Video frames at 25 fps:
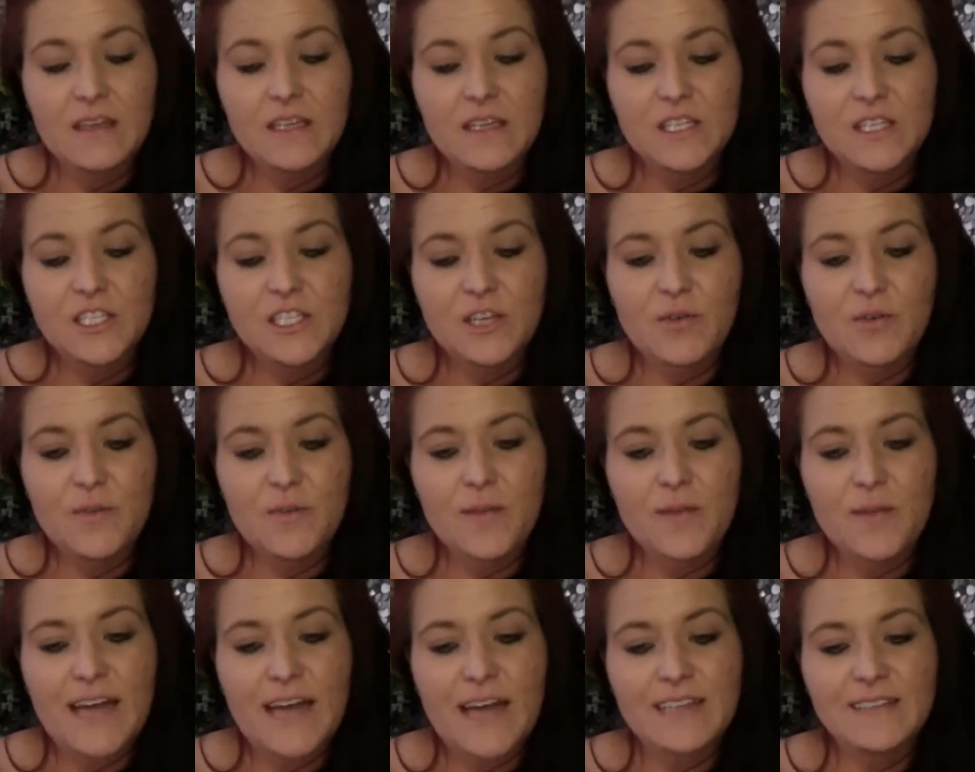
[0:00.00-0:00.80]
she
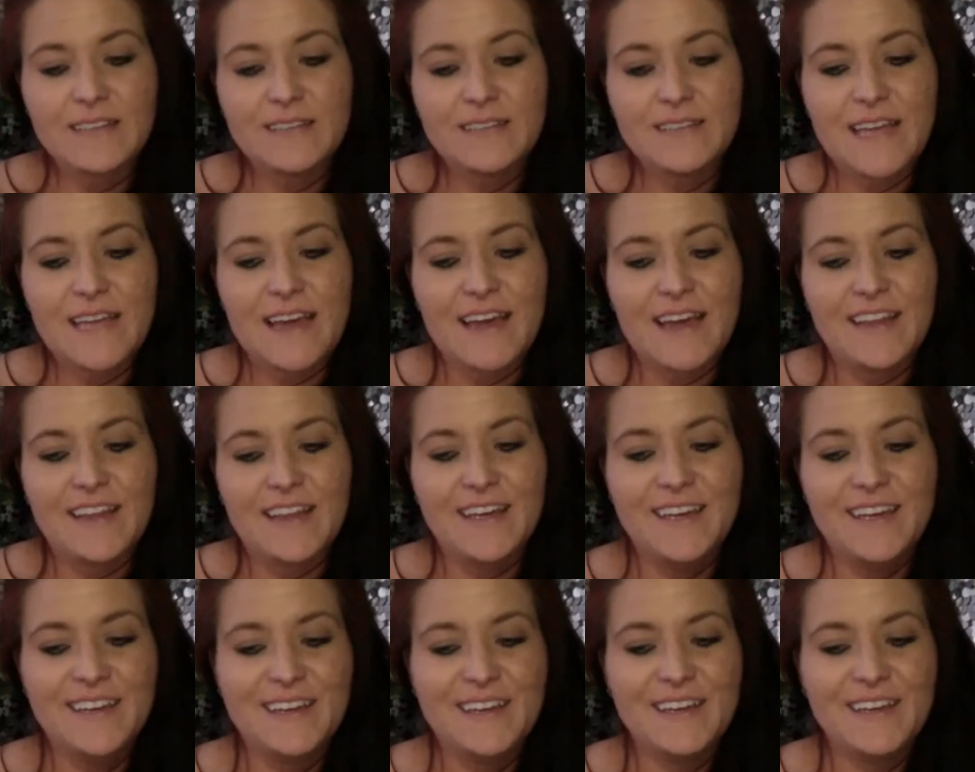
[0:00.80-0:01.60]
replied and said,
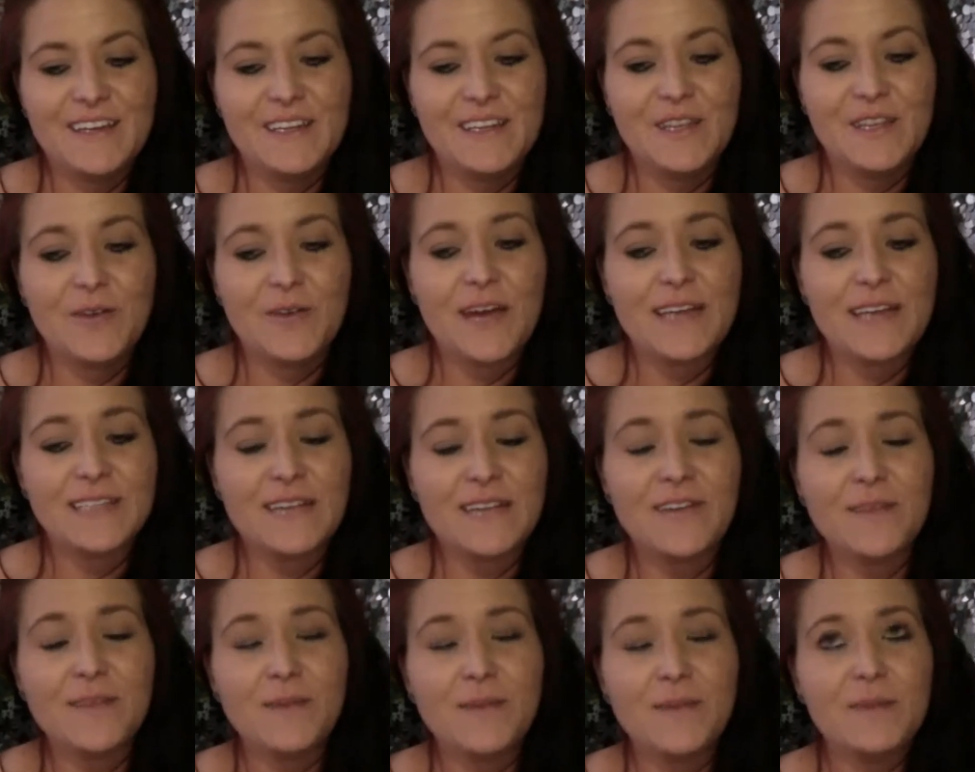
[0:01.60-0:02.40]
you guys, I've
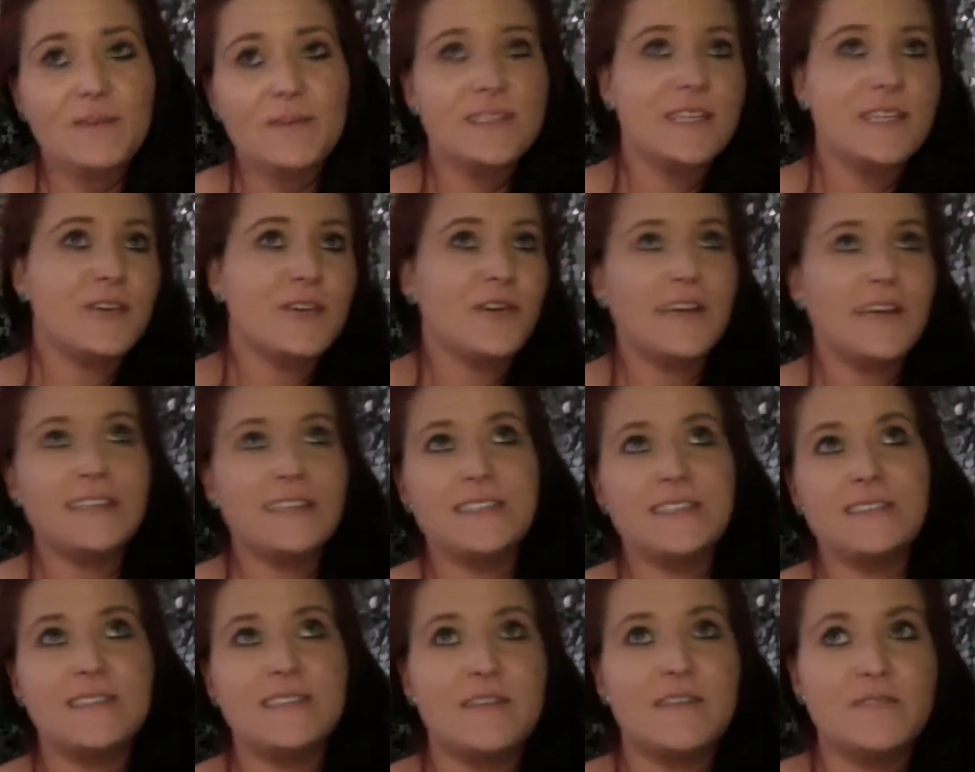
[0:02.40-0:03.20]
had people say the
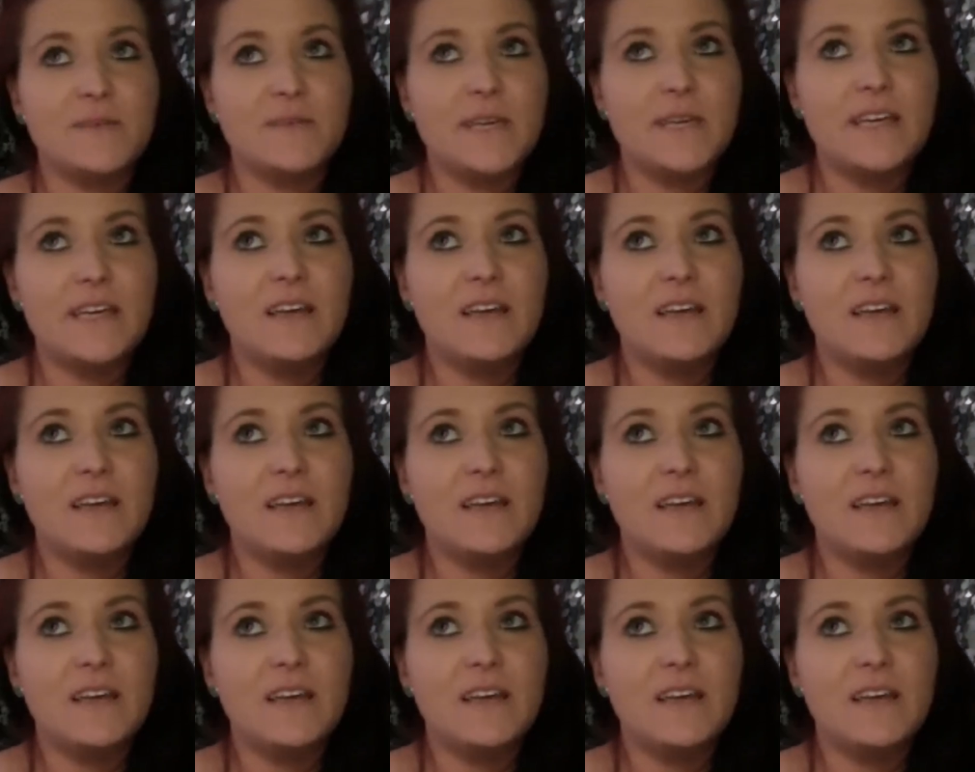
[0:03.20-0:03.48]
craziest stuff to me.